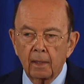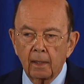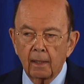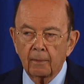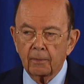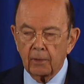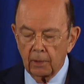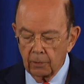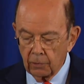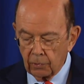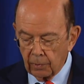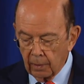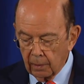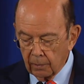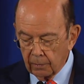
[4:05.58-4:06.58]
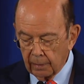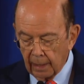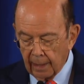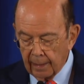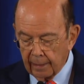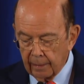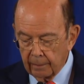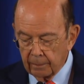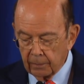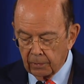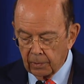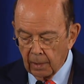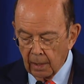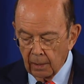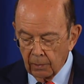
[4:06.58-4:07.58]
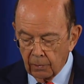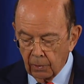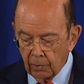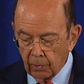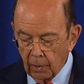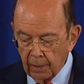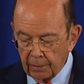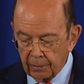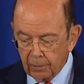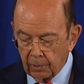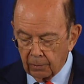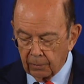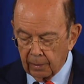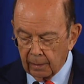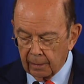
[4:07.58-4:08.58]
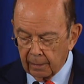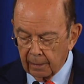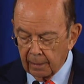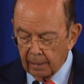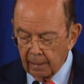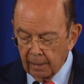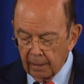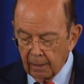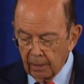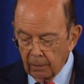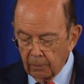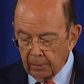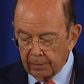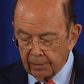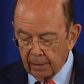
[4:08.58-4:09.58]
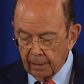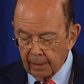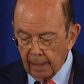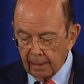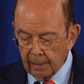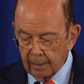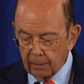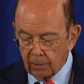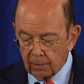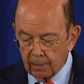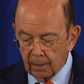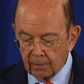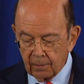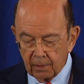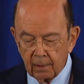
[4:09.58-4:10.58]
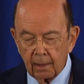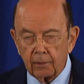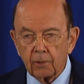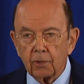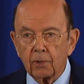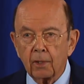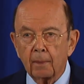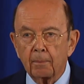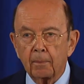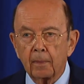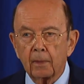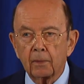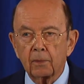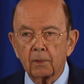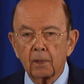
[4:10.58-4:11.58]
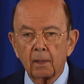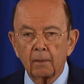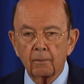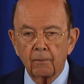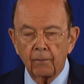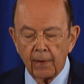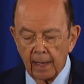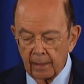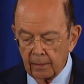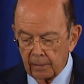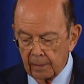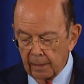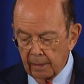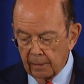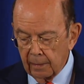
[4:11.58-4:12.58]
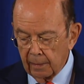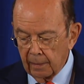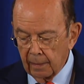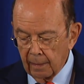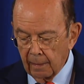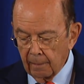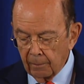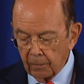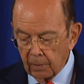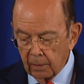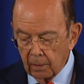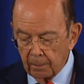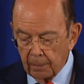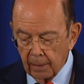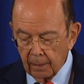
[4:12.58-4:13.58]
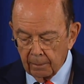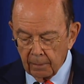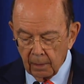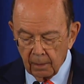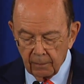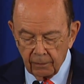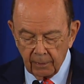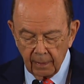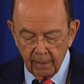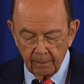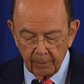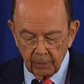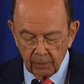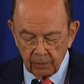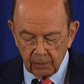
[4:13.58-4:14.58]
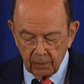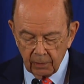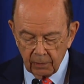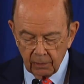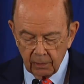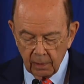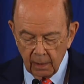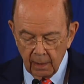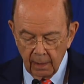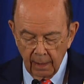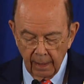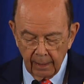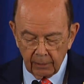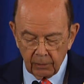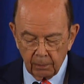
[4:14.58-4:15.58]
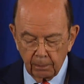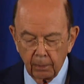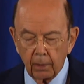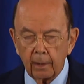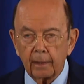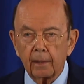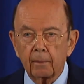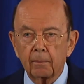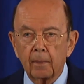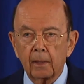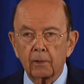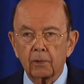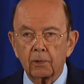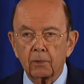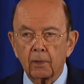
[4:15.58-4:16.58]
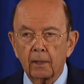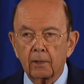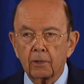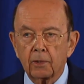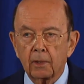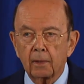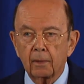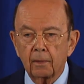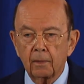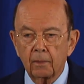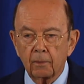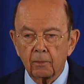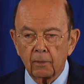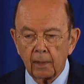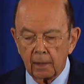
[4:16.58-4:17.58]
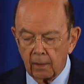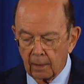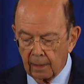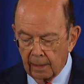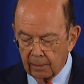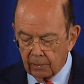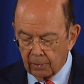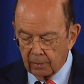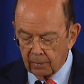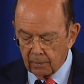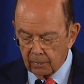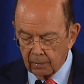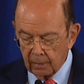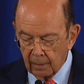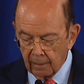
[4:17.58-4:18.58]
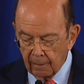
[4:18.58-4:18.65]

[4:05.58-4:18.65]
of controlled items to North Korea, with the knowledge that such shipments violated the Department of Commerce's Export Administration regulations.